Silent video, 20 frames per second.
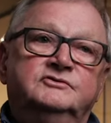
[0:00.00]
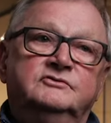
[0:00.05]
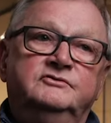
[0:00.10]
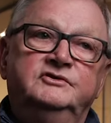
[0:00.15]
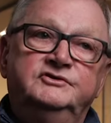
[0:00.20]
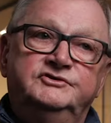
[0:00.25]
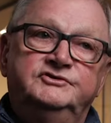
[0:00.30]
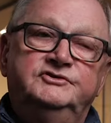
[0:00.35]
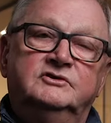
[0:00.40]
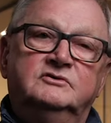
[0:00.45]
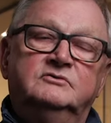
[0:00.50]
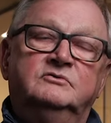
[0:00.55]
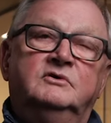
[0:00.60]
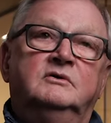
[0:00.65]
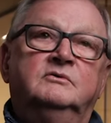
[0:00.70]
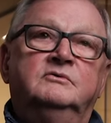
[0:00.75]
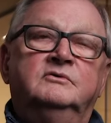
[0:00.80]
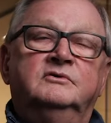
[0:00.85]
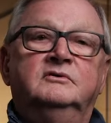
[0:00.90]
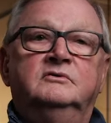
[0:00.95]
So this year
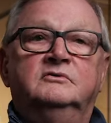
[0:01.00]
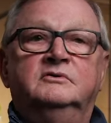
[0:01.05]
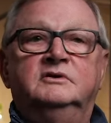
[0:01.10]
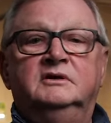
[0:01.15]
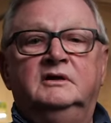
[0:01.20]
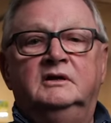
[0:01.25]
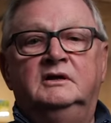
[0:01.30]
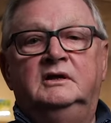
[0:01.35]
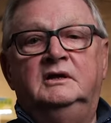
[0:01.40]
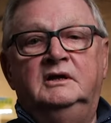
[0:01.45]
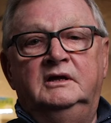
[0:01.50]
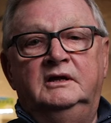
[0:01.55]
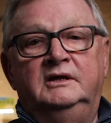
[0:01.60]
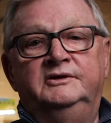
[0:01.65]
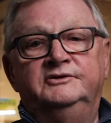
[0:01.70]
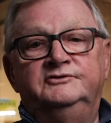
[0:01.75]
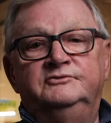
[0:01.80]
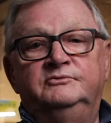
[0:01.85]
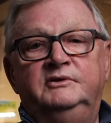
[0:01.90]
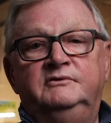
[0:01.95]
what we're doing
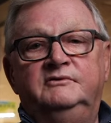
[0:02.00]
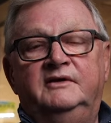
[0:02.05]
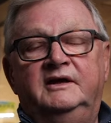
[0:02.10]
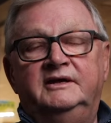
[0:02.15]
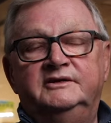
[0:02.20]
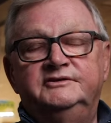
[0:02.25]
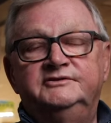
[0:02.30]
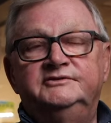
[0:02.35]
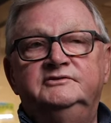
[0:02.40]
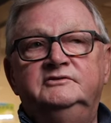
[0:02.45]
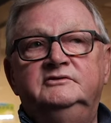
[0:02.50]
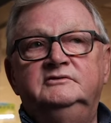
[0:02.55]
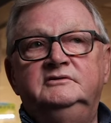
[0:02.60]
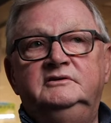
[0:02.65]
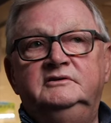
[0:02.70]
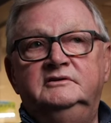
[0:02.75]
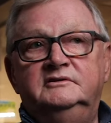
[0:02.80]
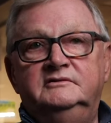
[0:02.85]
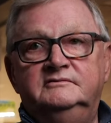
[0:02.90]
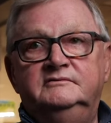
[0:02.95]
is we've asked
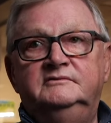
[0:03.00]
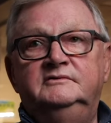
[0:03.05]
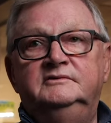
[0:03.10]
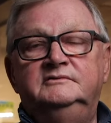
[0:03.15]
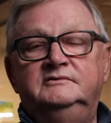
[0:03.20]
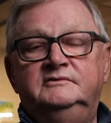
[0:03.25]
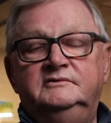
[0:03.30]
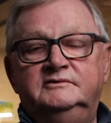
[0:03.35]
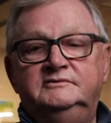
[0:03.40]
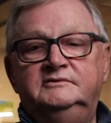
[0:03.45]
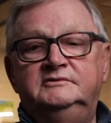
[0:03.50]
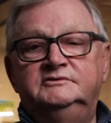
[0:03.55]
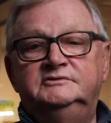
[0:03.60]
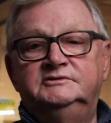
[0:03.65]
the